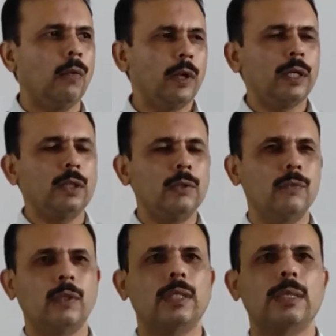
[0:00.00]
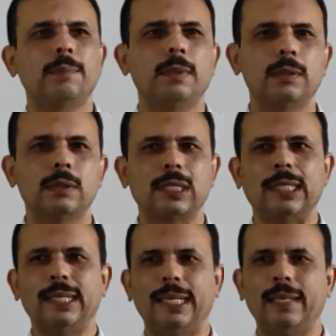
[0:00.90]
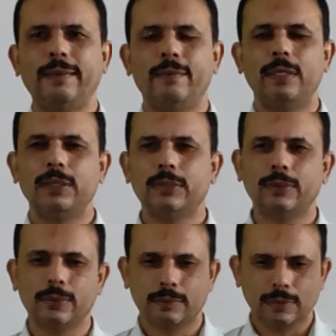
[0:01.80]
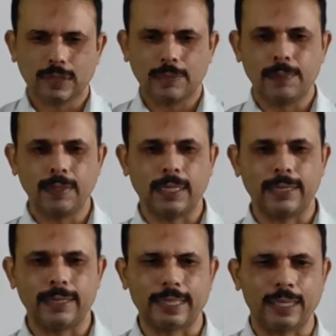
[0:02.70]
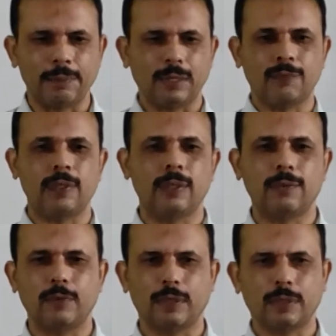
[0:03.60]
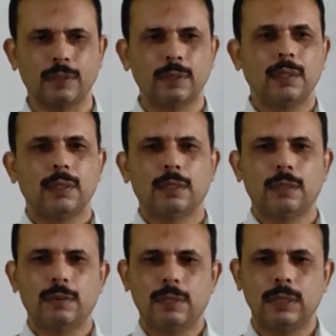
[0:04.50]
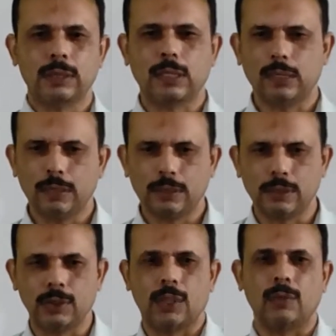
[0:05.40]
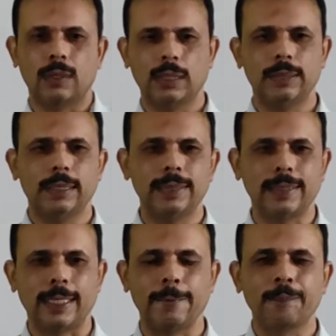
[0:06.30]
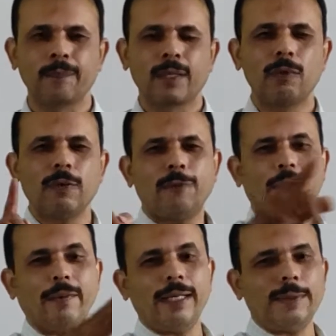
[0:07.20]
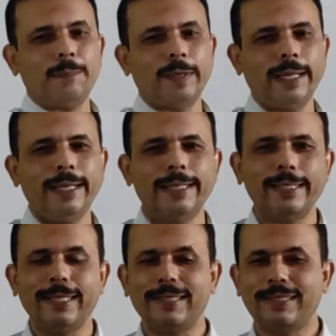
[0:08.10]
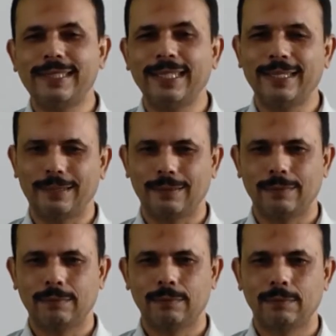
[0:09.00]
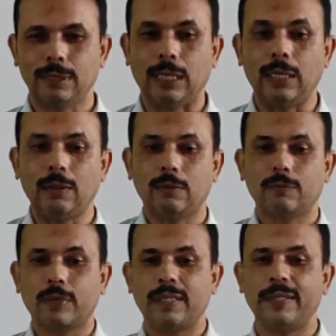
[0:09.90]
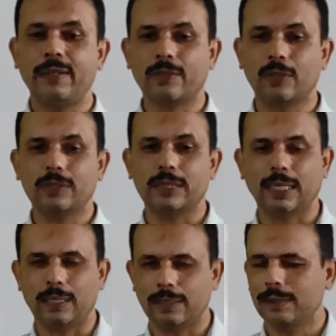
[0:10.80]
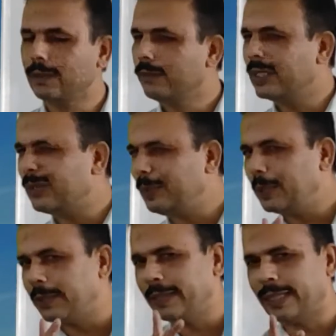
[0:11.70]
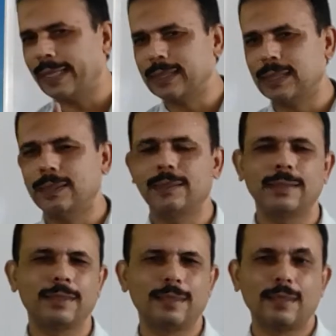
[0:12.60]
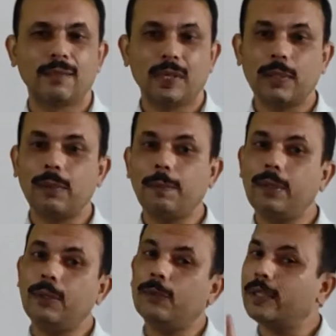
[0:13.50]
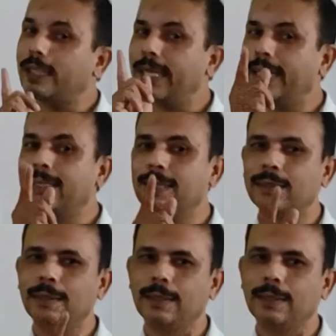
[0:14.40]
when you woke up on Sunday, when you woke up and came in front of your what is called sit out, at that time your favorite player is there in front in your courtyard. What will be your reaction? What will be your reaction?